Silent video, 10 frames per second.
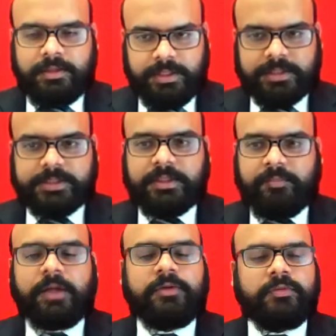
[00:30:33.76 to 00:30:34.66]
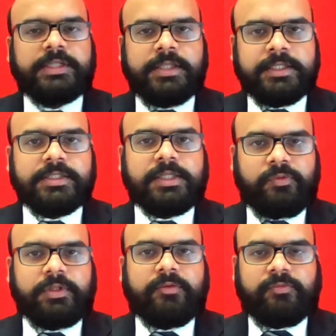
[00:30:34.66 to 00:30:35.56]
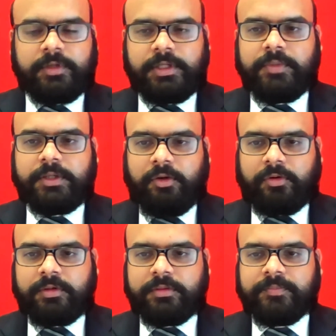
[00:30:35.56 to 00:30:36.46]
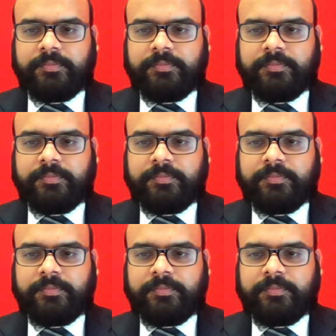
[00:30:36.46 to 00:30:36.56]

yes, compared to residential, it will definitely be a bit longer.